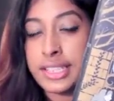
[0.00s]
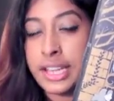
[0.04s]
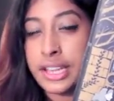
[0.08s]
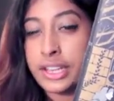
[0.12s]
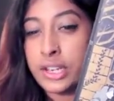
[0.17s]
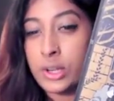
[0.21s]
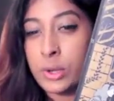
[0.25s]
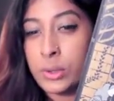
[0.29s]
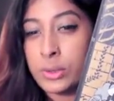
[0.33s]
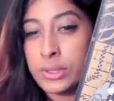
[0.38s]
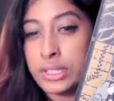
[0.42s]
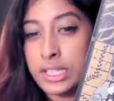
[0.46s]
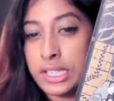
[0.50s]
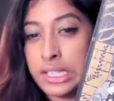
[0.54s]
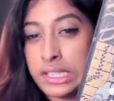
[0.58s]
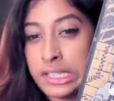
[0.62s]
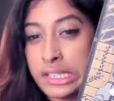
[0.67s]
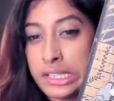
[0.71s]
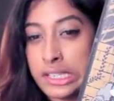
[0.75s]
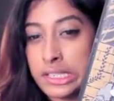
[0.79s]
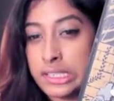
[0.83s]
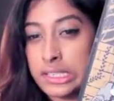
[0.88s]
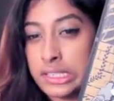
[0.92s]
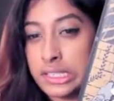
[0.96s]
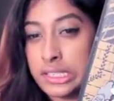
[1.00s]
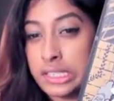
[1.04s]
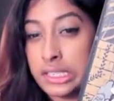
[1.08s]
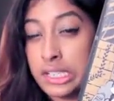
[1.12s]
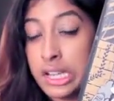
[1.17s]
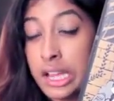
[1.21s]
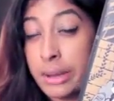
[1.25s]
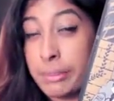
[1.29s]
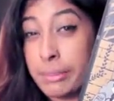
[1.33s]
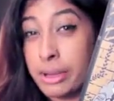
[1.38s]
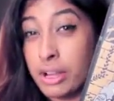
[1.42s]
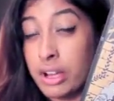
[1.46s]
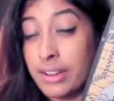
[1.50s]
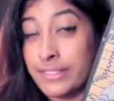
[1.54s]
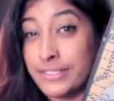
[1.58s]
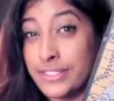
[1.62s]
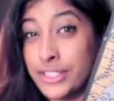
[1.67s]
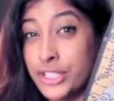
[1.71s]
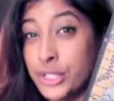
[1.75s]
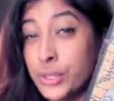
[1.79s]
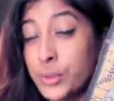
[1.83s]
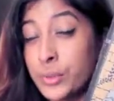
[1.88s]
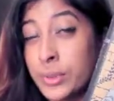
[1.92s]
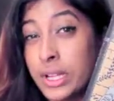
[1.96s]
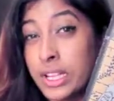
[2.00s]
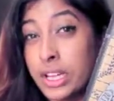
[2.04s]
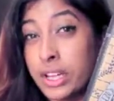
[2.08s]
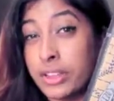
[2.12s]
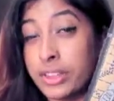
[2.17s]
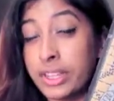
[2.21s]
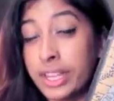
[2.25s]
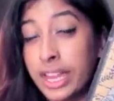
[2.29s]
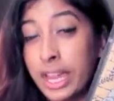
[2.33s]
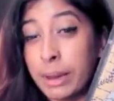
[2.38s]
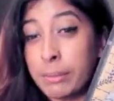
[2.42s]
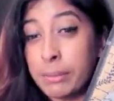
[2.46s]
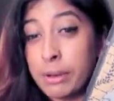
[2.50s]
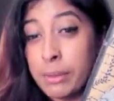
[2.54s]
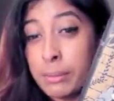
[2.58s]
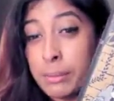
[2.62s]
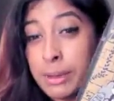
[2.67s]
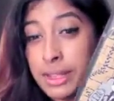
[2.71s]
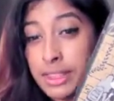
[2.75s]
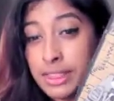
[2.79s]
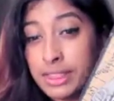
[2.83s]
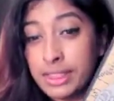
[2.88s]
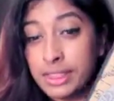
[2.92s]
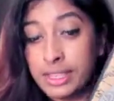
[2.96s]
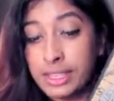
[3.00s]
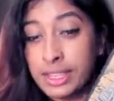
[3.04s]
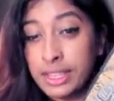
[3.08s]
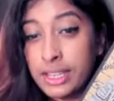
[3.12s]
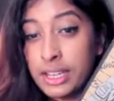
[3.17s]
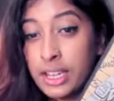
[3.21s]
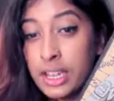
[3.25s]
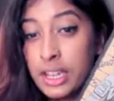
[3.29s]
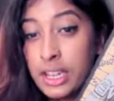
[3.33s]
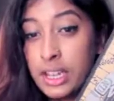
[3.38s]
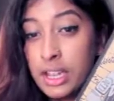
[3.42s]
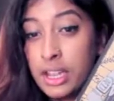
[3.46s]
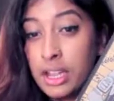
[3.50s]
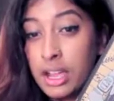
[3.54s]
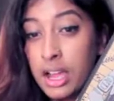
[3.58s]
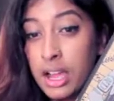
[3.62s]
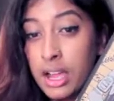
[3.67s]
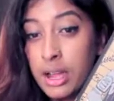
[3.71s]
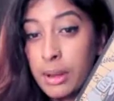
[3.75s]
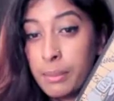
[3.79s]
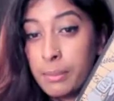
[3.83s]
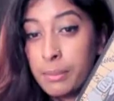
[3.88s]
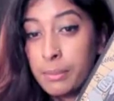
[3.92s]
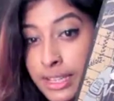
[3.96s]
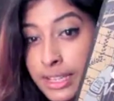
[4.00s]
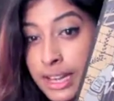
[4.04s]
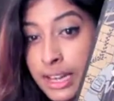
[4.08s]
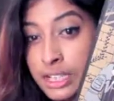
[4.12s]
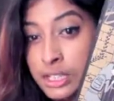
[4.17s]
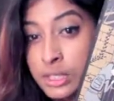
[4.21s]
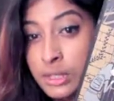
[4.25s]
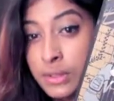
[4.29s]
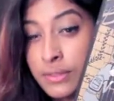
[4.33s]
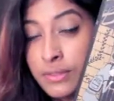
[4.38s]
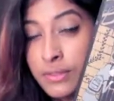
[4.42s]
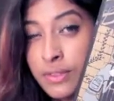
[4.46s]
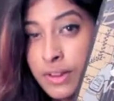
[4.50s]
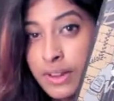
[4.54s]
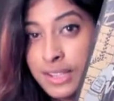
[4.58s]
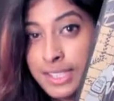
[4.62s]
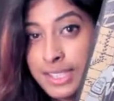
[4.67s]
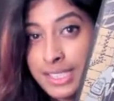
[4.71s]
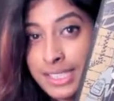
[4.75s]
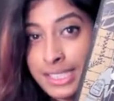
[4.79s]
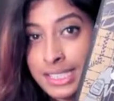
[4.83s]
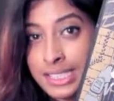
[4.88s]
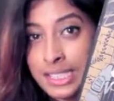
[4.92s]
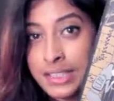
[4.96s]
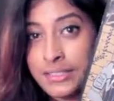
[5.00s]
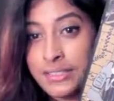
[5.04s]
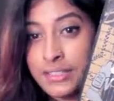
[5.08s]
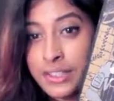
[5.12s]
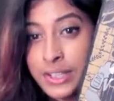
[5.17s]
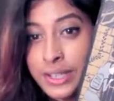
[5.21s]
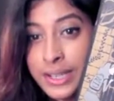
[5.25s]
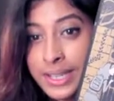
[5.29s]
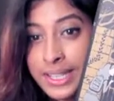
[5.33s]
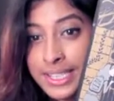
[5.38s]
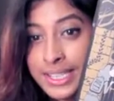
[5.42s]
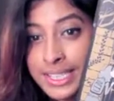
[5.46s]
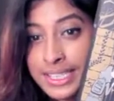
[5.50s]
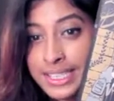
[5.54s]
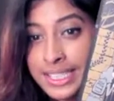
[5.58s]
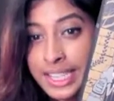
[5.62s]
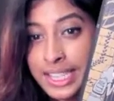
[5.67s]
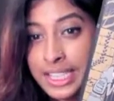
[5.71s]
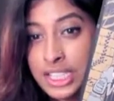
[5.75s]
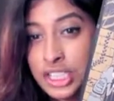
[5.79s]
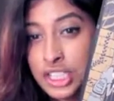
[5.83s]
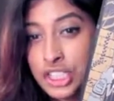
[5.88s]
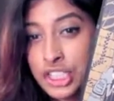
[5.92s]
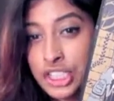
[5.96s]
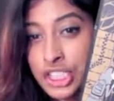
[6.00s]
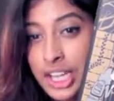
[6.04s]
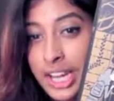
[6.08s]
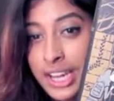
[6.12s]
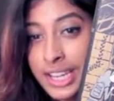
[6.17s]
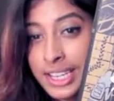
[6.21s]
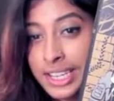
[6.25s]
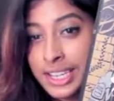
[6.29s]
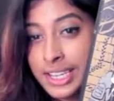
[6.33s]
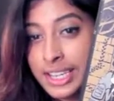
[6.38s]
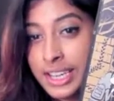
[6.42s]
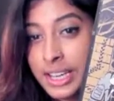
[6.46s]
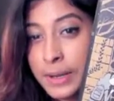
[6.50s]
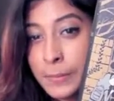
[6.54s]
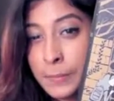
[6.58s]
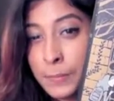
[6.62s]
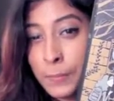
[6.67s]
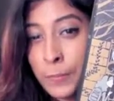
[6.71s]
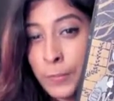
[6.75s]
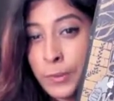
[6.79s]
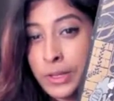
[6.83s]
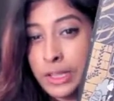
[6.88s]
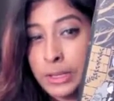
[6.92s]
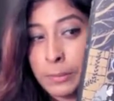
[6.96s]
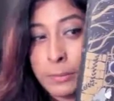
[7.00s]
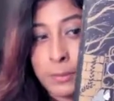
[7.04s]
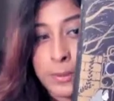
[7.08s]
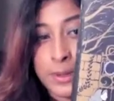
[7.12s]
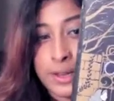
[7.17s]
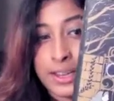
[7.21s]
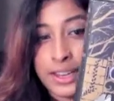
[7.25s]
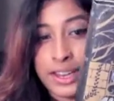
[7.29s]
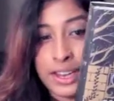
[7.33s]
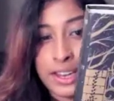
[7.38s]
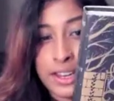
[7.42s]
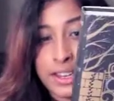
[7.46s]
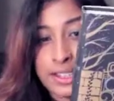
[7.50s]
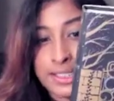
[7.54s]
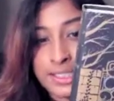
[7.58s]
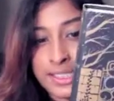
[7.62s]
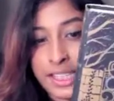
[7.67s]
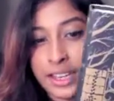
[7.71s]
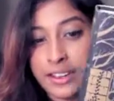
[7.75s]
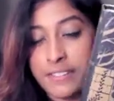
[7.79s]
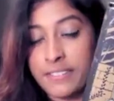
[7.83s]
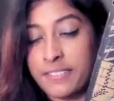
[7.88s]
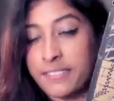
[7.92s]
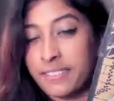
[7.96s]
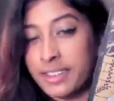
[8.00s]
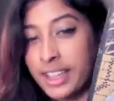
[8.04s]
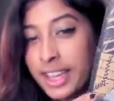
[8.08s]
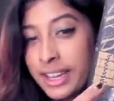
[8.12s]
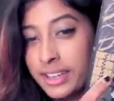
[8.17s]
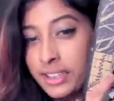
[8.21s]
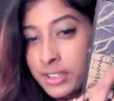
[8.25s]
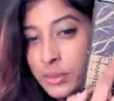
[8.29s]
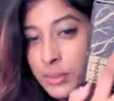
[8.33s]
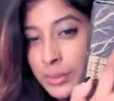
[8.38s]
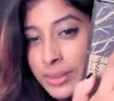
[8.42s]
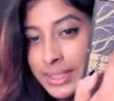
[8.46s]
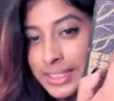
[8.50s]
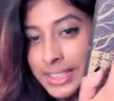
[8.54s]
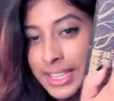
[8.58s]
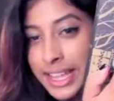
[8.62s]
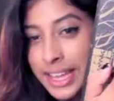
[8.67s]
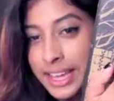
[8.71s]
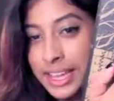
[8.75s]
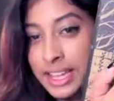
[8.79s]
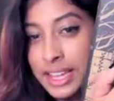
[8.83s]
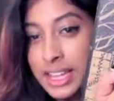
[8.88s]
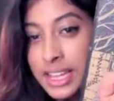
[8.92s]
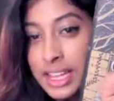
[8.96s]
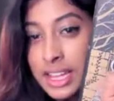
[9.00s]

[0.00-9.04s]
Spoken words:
I know it isn't coming off too well on the camera, but the actual font is silver, and it's like shiny and really pretty, and it's like flecked with like